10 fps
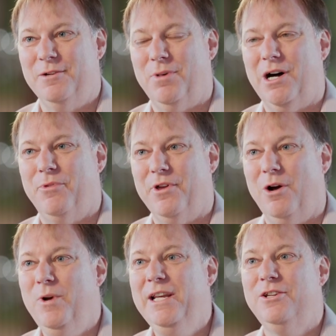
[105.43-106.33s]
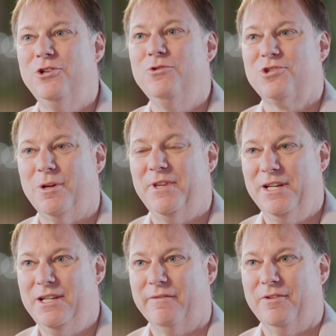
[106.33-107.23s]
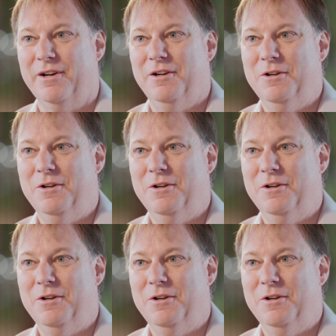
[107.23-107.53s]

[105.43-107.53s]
And Bob thought, we need to do something different.